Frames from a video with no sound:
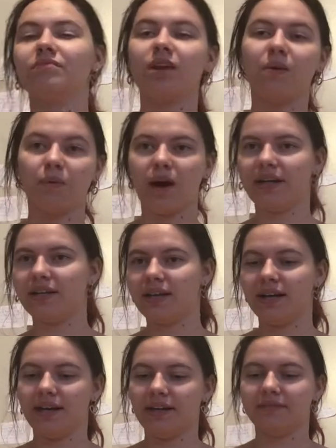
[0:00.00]
what
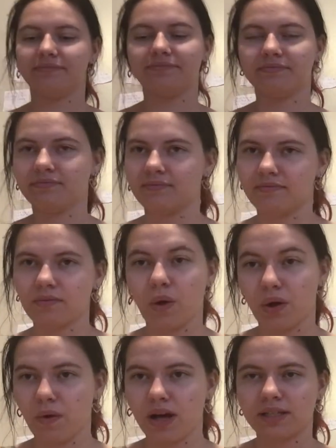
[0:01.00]
it
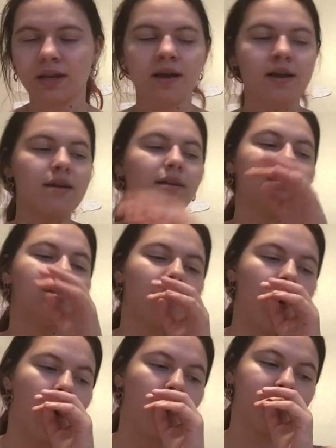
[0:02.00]
was.
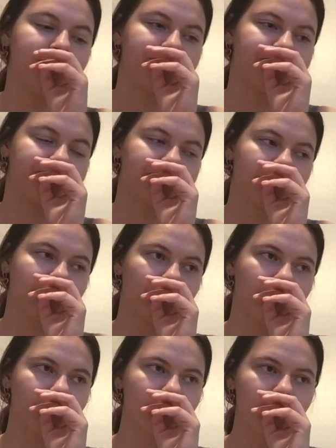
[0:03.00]
So,
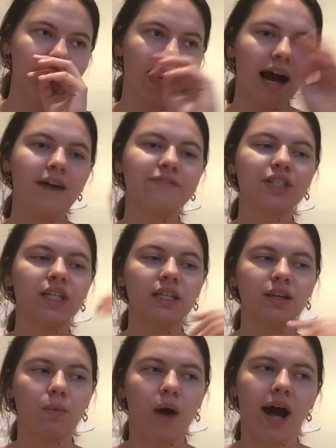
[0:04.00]
after a
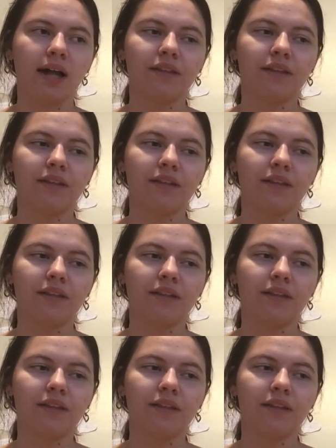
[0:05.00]
little while